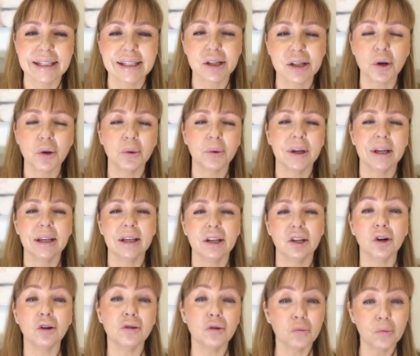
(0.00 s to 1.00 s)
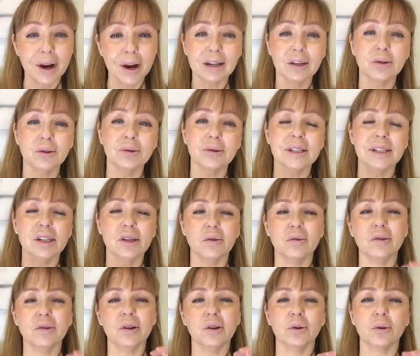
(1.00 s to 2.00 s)
So, you know, the retinols,
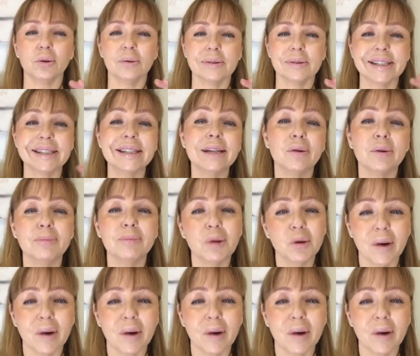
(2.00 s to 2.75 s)
your serum,